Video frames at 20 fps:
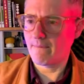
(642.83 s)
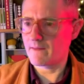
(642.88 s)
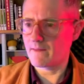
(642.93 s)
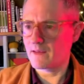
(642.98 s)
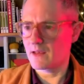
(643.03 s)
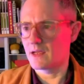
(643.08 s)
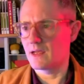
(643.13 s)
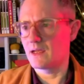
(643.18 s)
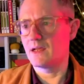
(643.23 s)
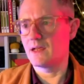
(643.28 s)

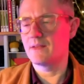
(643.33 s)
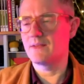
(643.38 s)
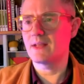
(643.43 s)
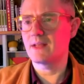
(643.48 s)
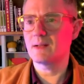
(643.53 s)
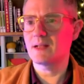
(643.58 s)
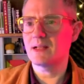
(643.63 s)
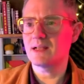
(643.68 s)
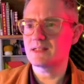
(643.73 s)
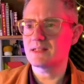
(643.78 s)
Okay, and
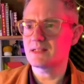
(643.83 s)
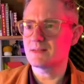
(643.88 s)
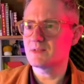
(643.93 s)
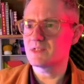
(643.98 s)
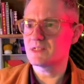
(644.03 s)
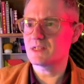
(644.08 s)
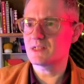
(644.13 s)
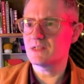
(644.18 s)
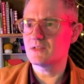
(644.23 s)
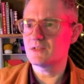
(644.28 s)
then
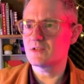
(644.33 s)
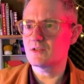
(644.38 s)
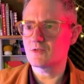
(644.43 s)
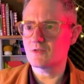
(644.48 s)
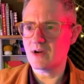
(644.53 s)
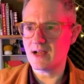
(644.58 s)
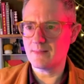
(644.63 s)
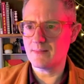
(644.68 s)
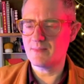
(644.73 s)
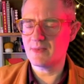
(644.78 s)
I'm just going to
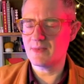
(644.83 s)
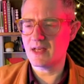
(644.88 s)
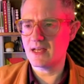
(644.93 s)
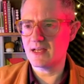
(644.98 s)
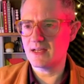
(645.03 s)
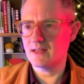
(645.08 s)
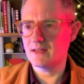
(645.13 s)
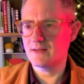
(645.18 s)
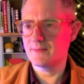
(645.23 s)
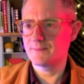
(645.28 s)
grab
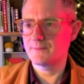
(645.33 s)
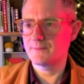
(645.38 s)
that.